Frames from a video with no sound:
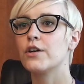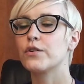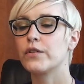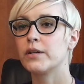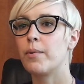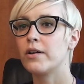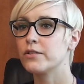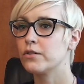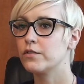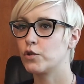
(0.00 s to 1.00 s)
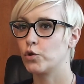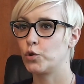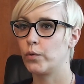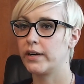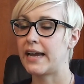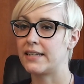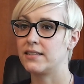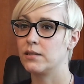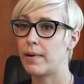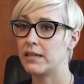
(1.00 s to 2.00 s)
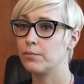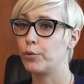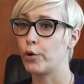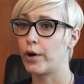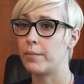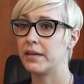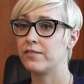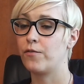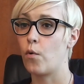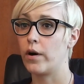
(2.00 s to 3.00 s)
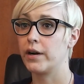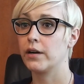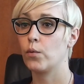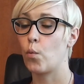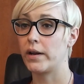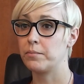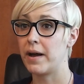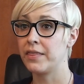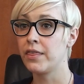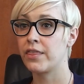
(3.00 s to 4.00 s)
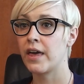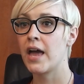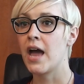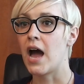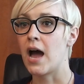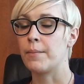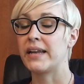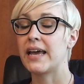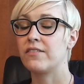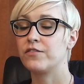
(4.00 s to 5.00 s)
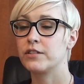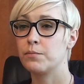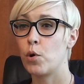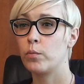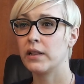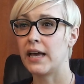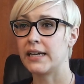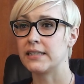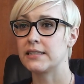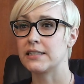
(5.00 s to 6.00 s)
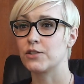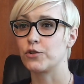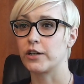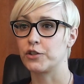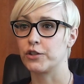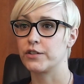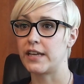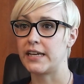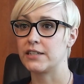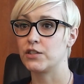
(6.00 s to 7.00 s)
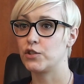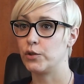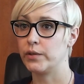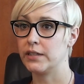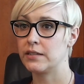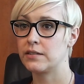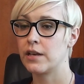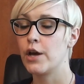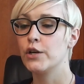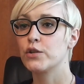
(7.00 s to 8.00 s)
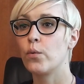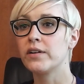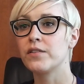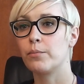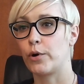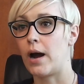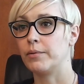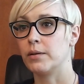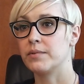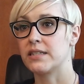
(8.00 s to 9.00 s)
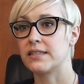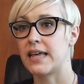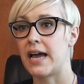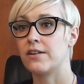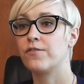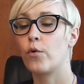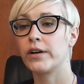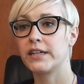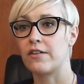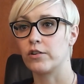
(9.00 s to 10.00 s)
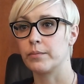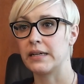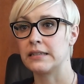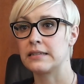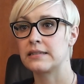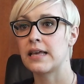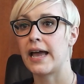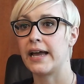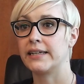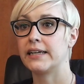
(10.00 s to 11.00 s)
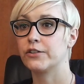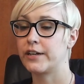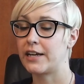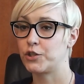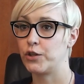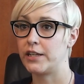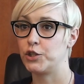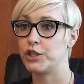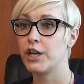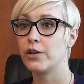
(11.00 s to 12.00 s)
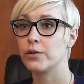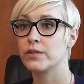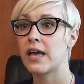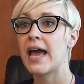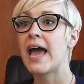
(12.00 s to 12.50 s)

So the Nepal School of Social Work has suspended programming for 1 month and has mobilized instructors and students. So one of the problems is that foreign governments and international NGOs